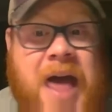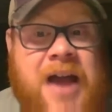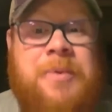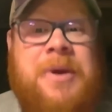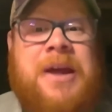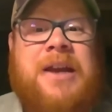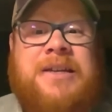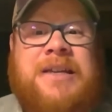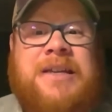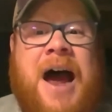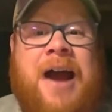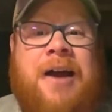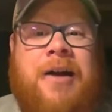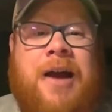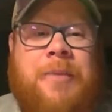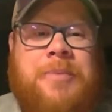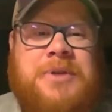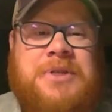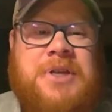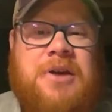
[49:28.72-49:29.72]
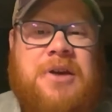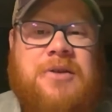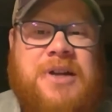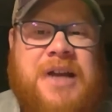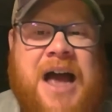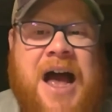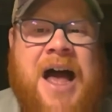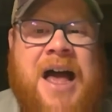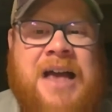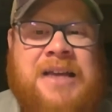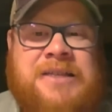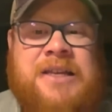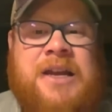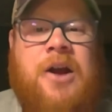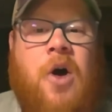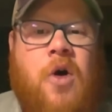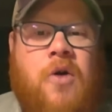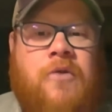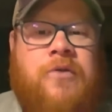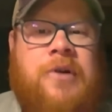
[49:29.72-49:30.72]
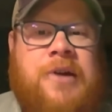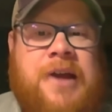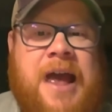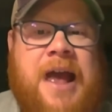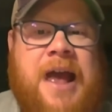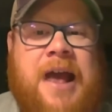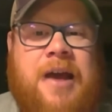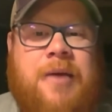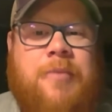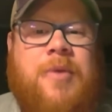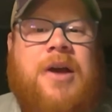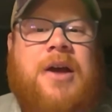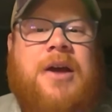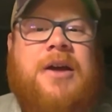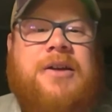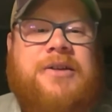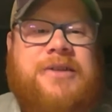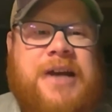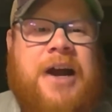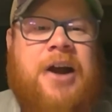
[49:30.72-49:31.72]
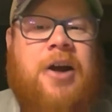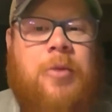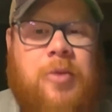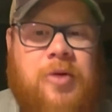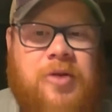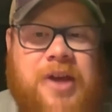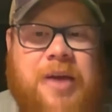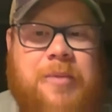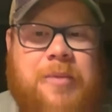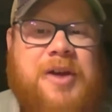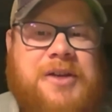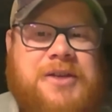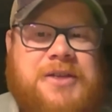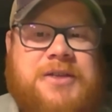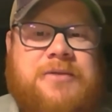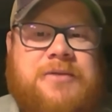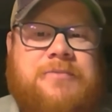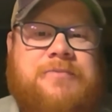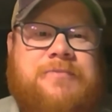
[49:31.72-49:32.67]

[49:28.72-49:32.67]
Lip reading: could be an entire episode. Guys that overcame terrible gimmicks.